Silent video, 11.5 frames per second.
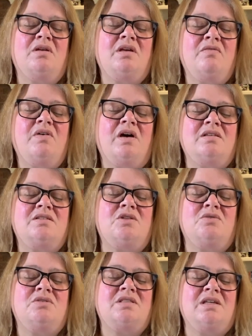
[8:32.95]
give us
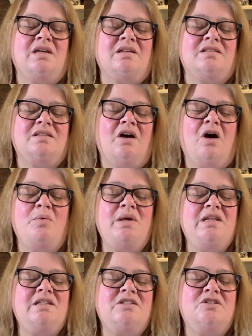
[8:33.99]
those things. All we
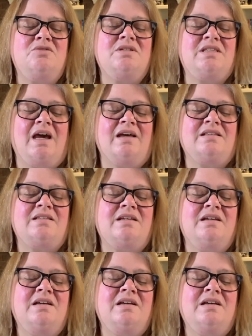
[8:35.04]
need to do is ask.